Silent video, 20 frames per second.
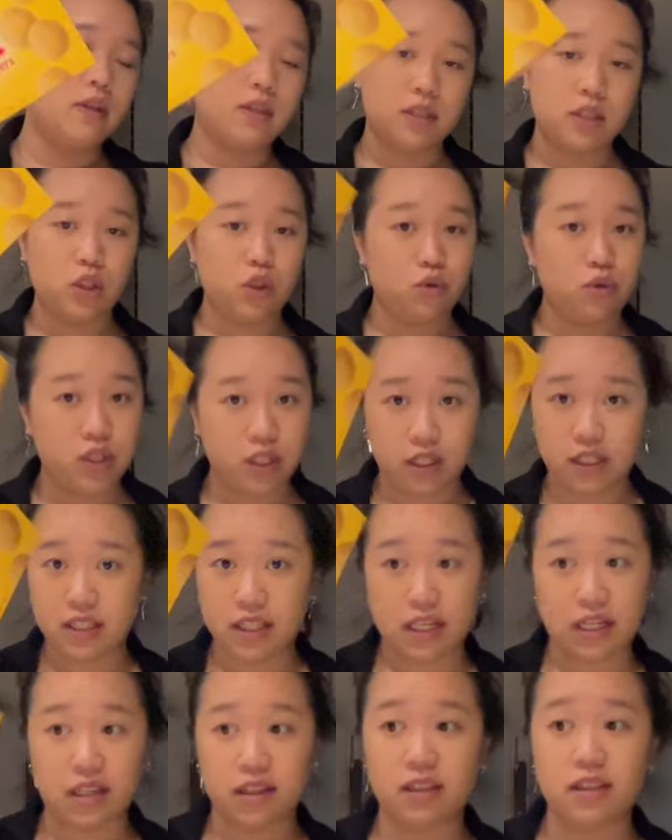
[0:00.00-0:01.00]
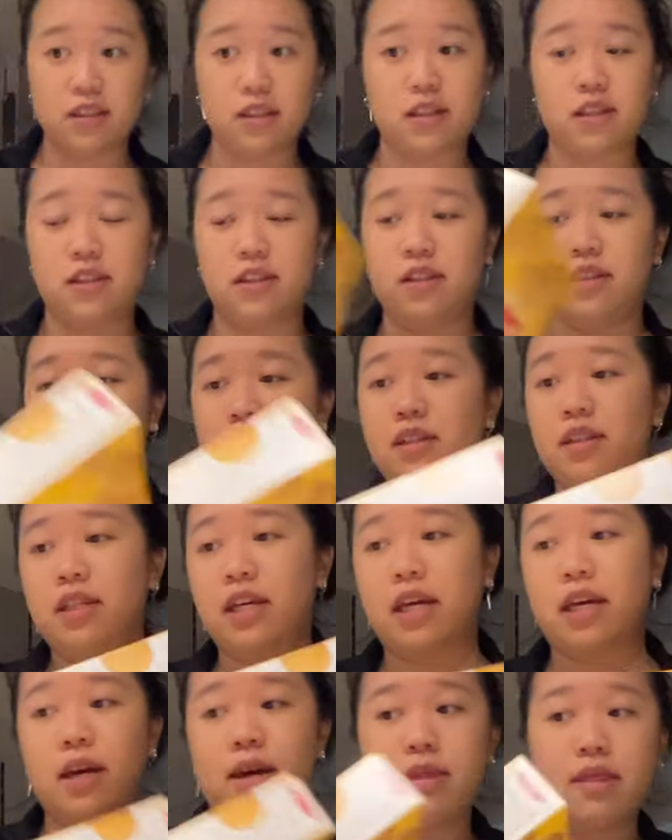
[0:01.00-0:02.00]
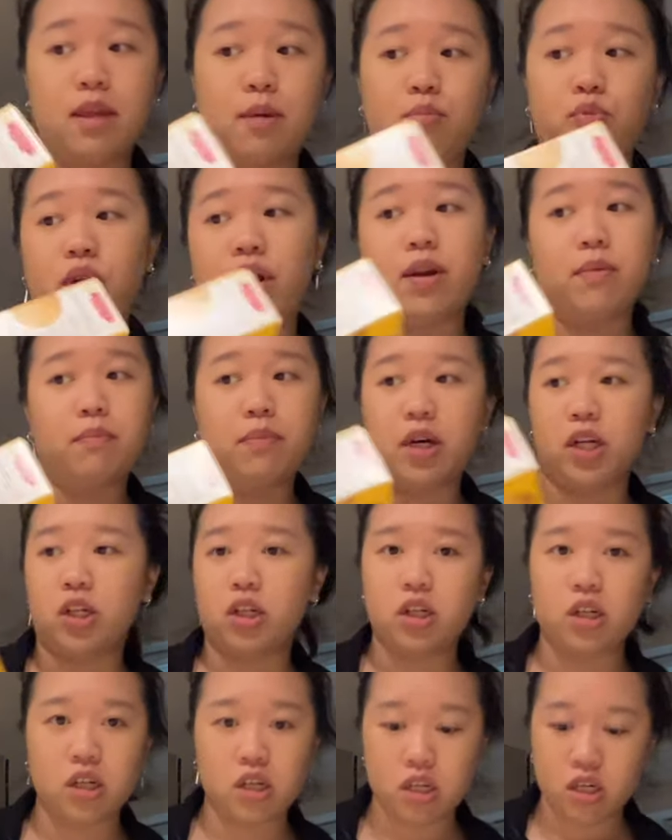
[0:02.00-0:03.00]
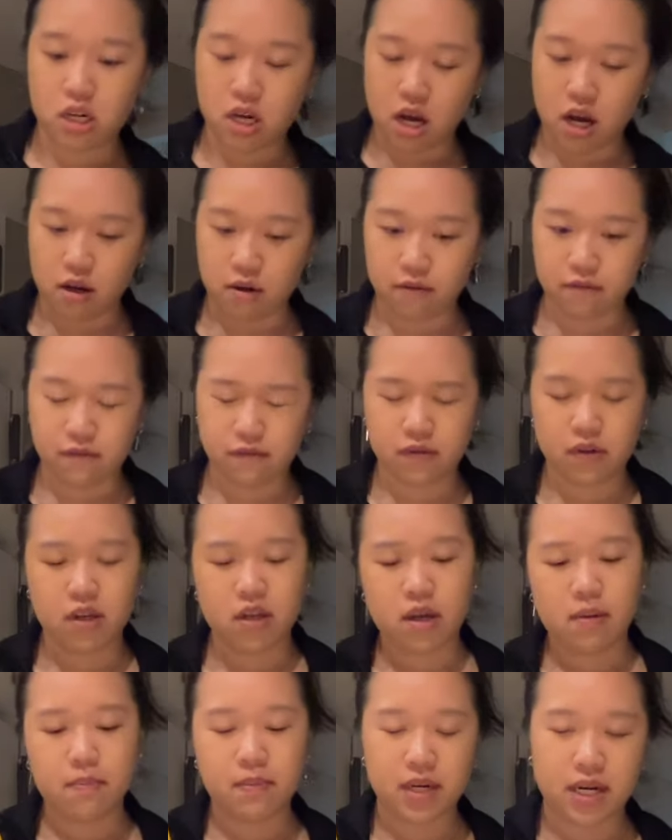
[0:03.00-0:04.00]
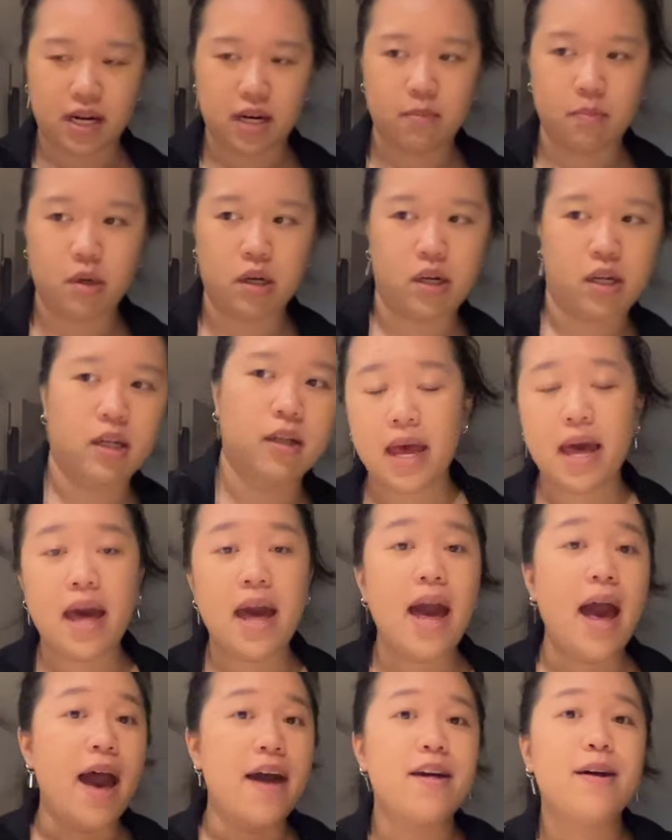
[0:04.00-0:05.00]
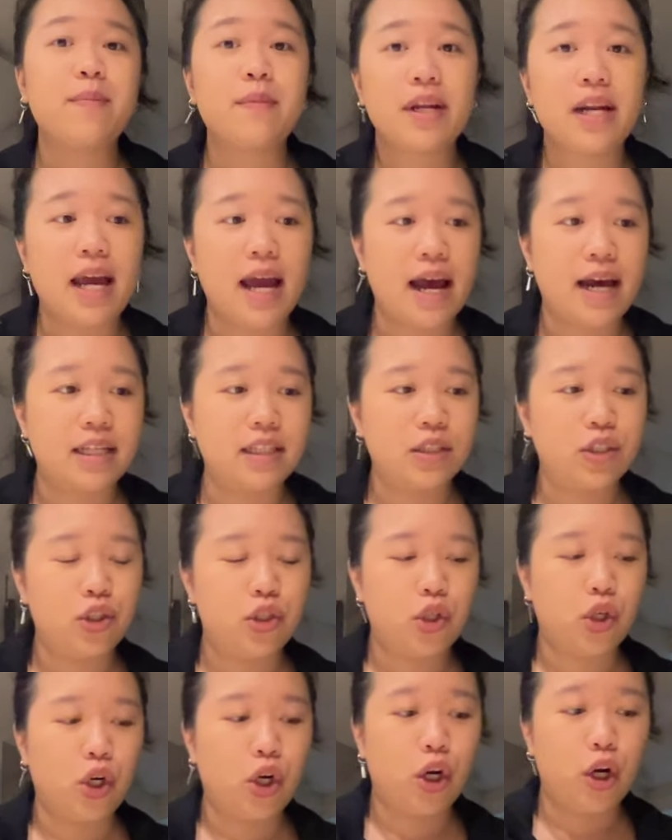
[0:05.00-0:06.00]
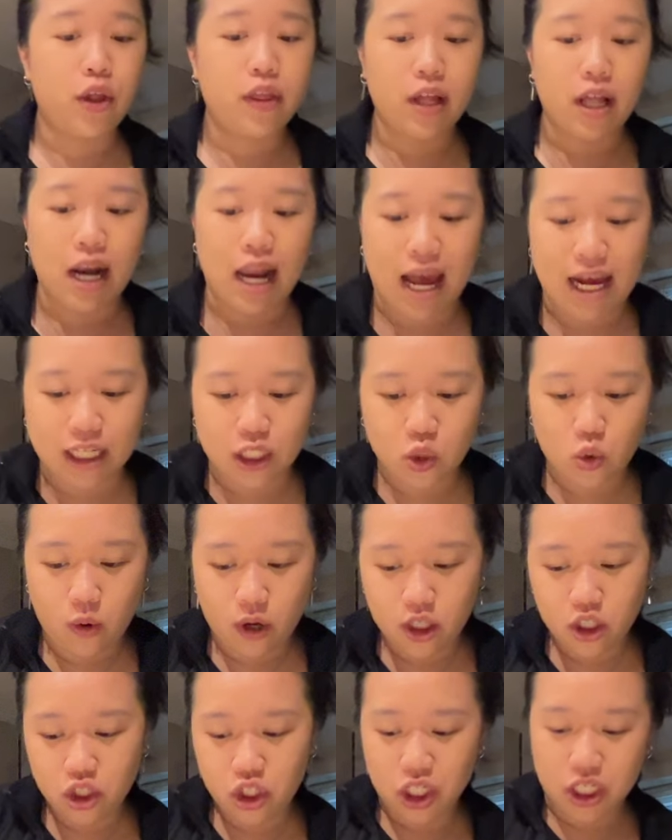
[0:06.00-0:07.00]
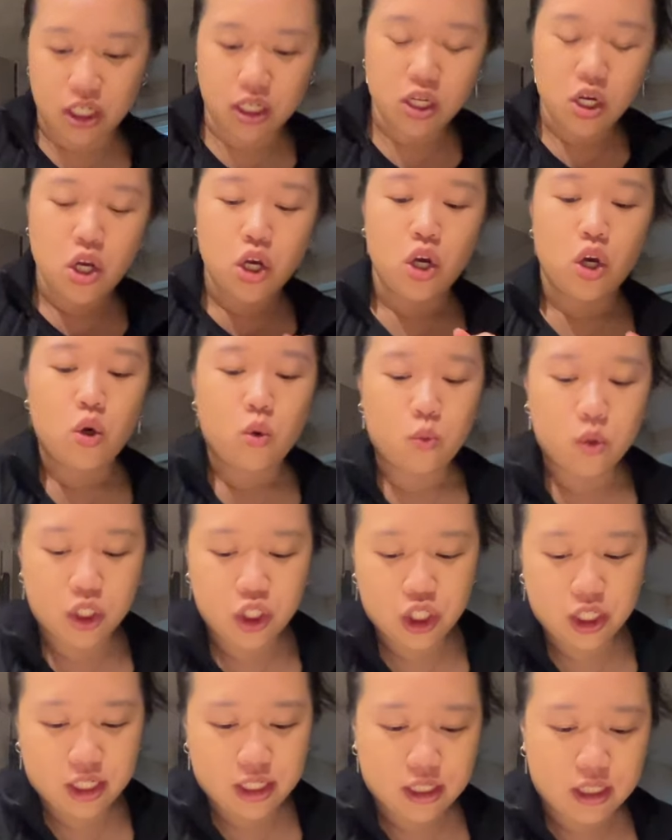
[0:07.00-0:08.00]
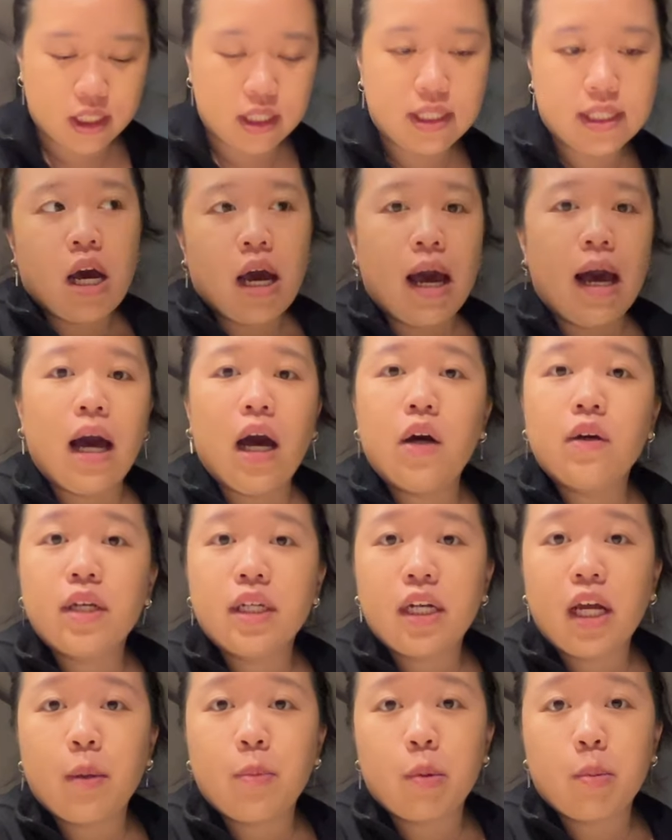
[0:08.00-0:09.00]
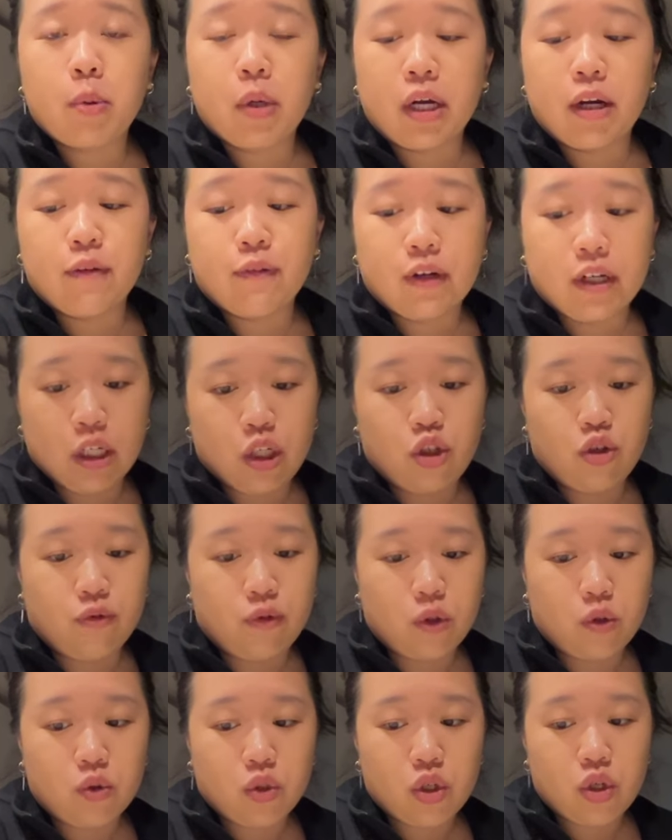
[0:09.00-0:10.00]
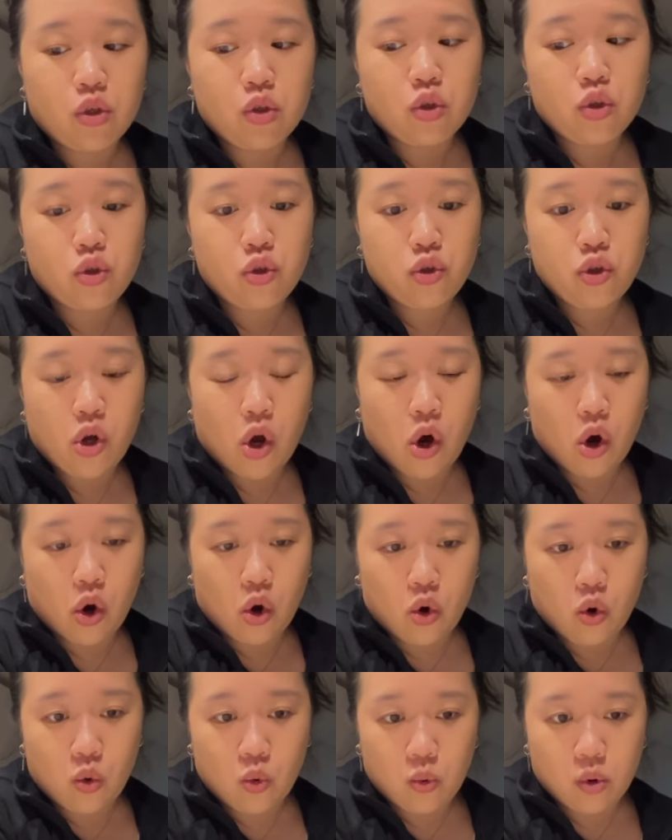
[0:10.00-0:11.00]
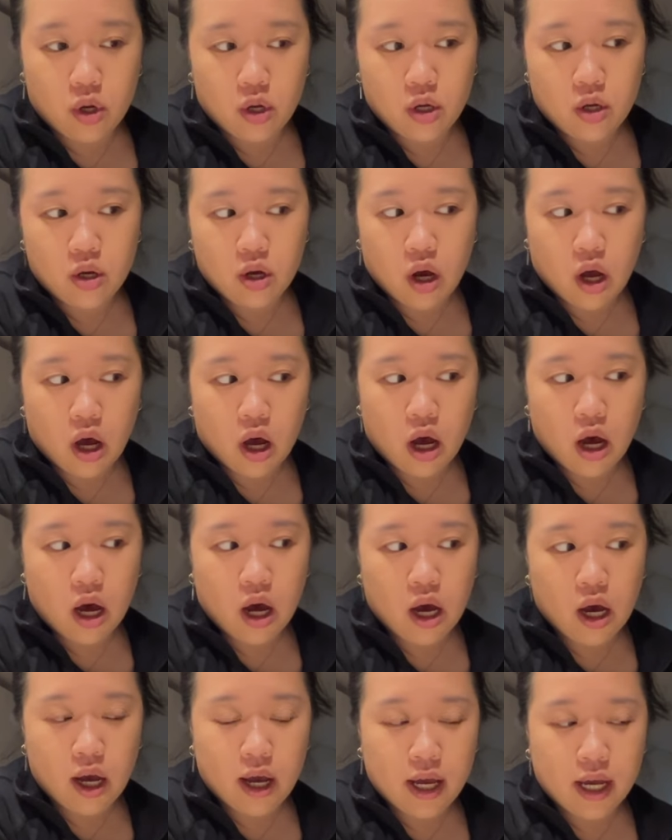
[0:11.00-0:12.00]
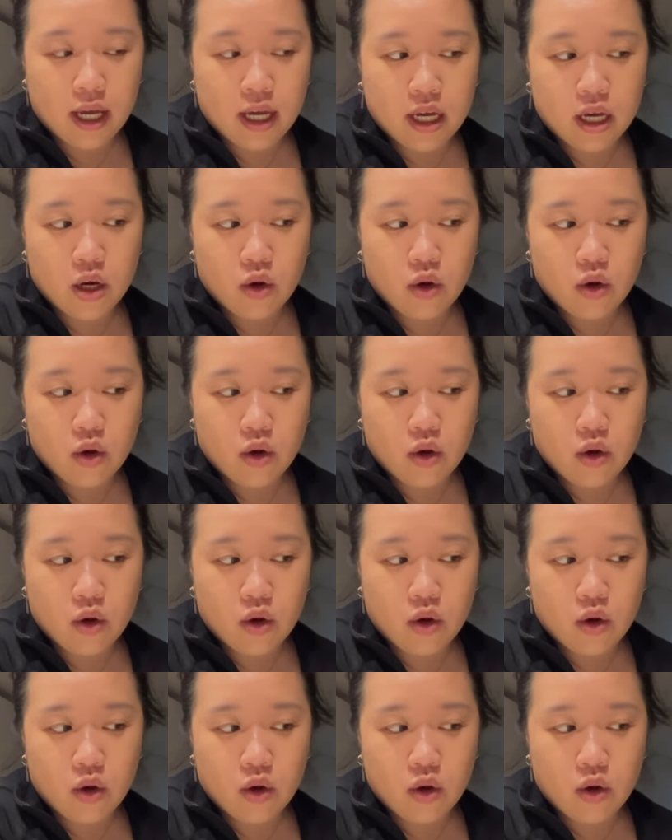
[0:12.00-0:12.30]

you need to get this, because this is like the bread and butter of banana pudding. And I'm gonna answer the last question, which is, how can I prepare for interviews? So I